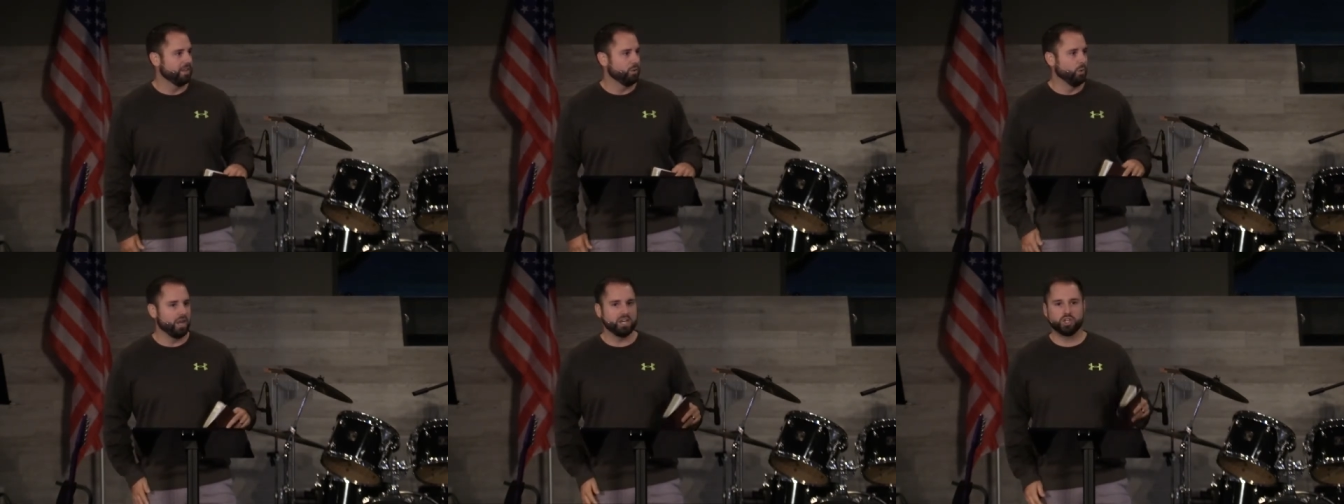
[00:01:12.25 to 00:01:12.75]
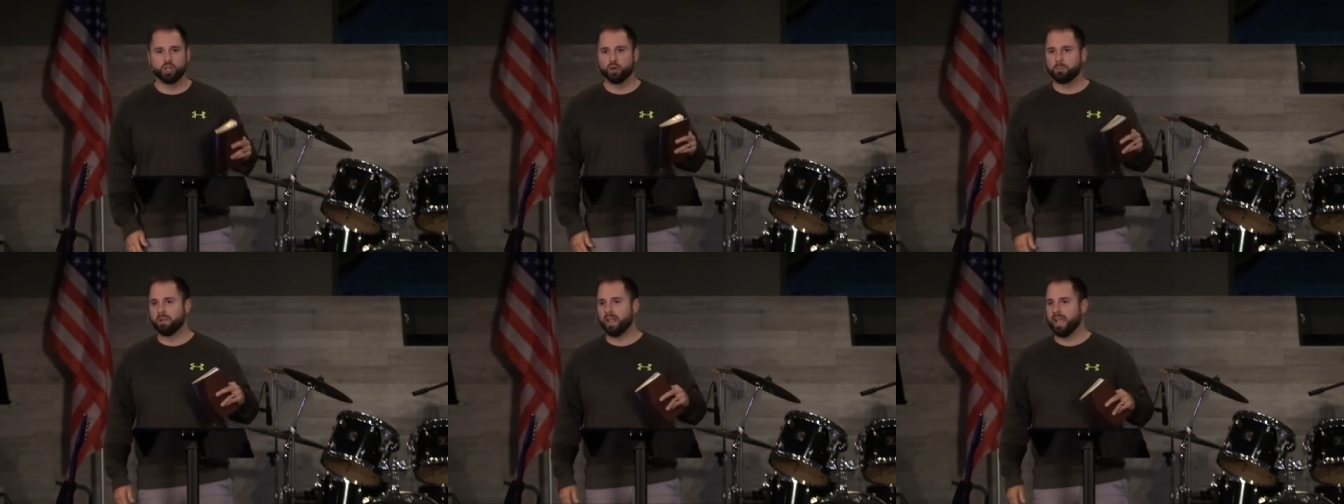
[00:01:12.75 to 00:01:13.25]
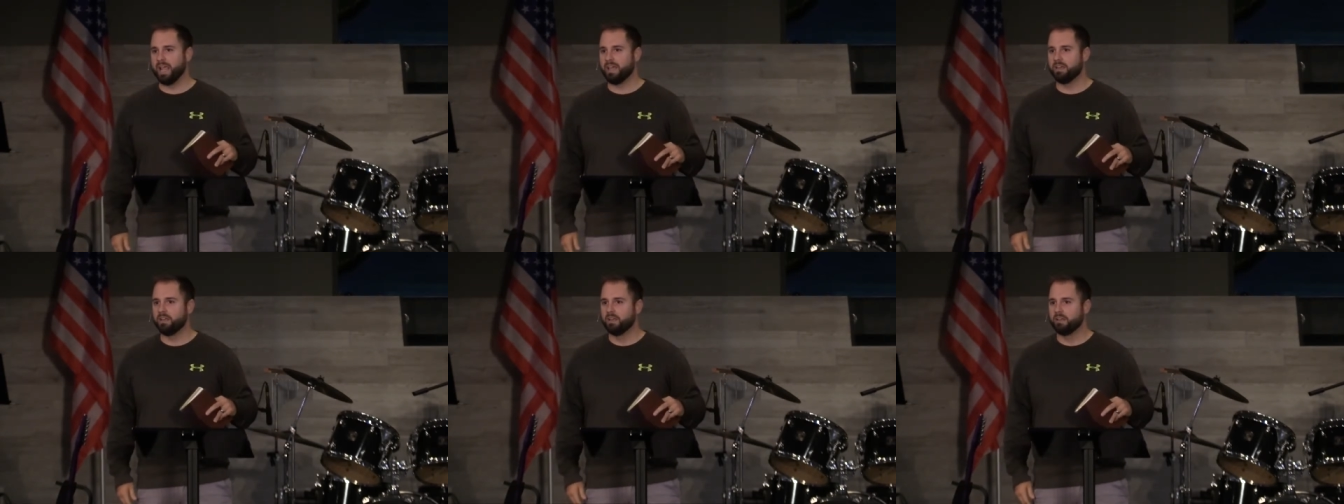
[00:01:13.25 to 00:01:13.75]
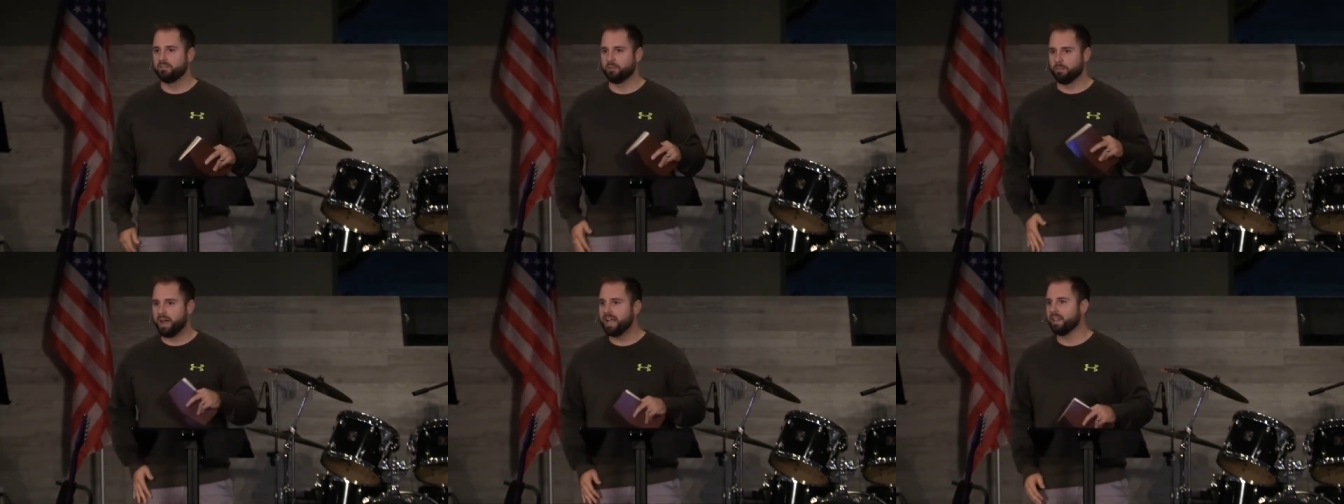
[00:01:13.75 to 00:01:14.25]
What is your plan
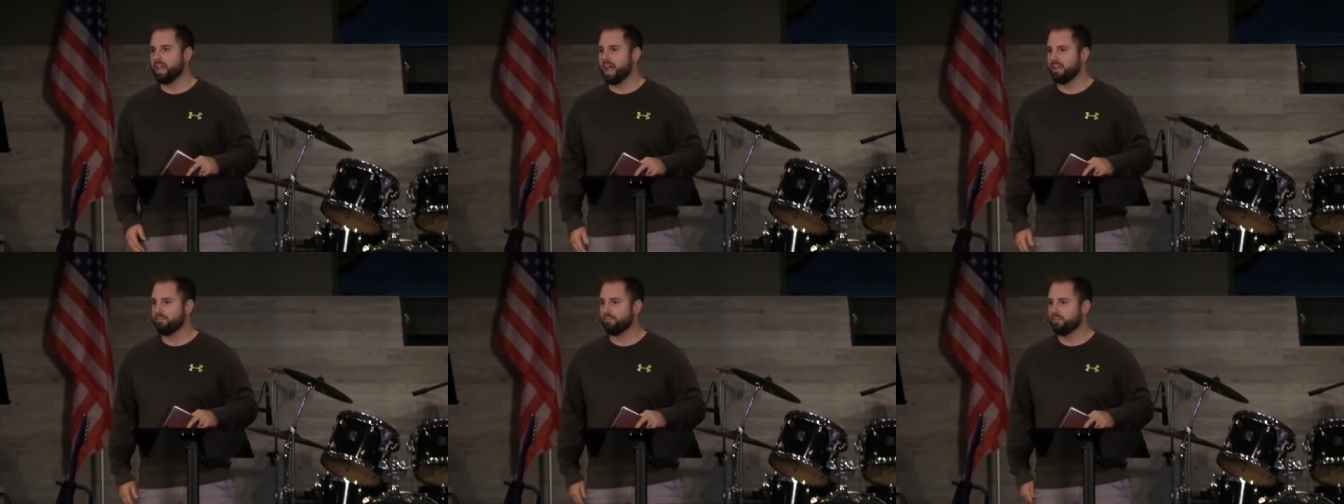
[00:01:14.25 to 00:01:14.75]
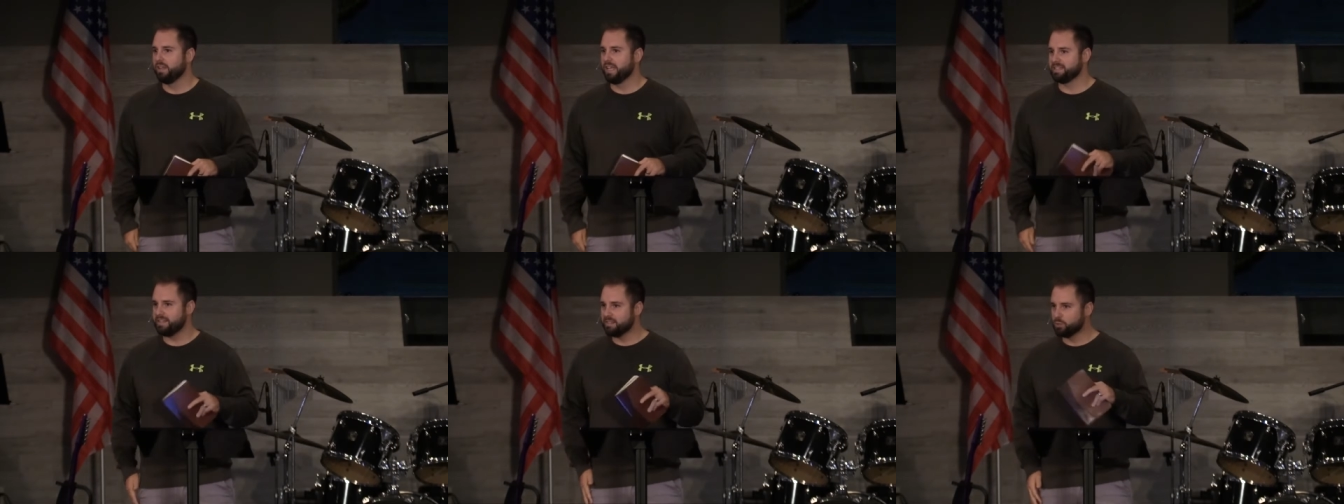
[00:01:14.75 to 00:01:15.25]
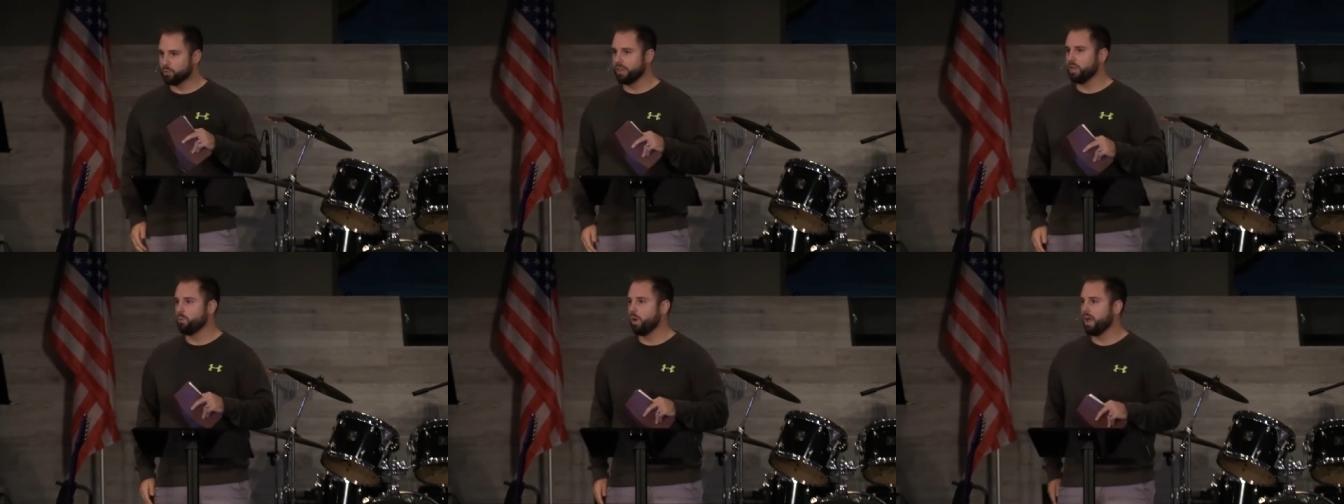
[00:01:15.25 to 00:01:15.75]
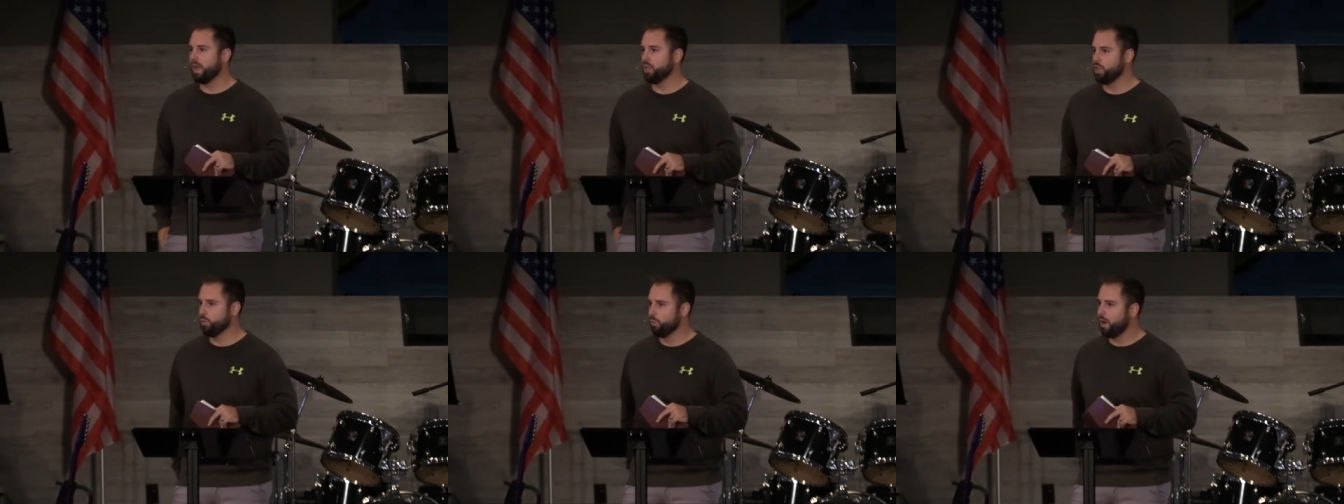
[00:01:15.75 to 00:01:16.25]
for my life? Is this really what
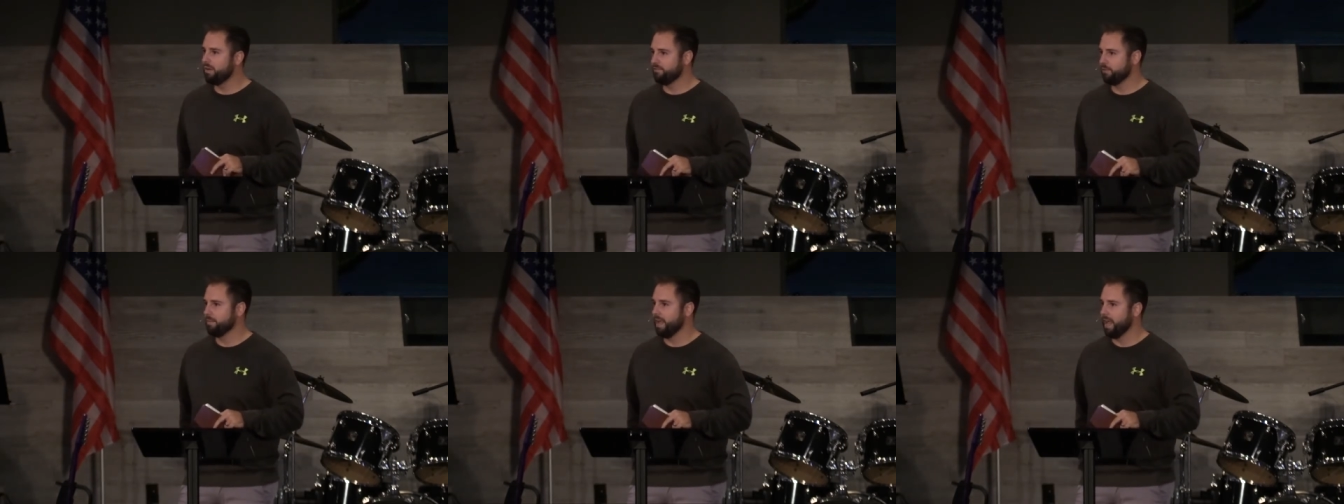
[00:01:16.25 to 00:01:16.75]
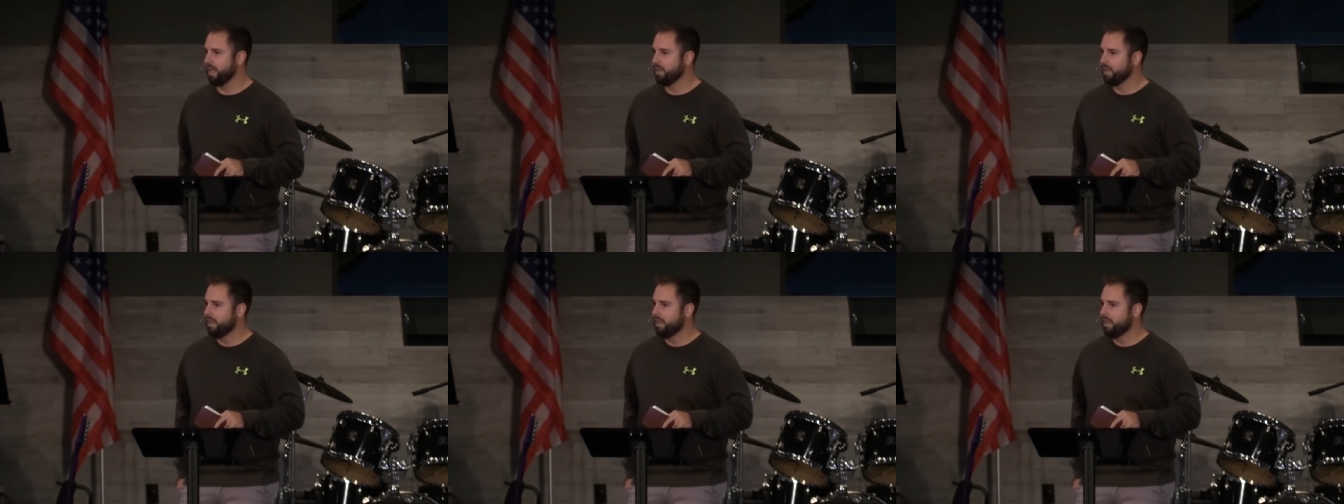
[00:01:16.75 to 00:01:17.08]
you want for me?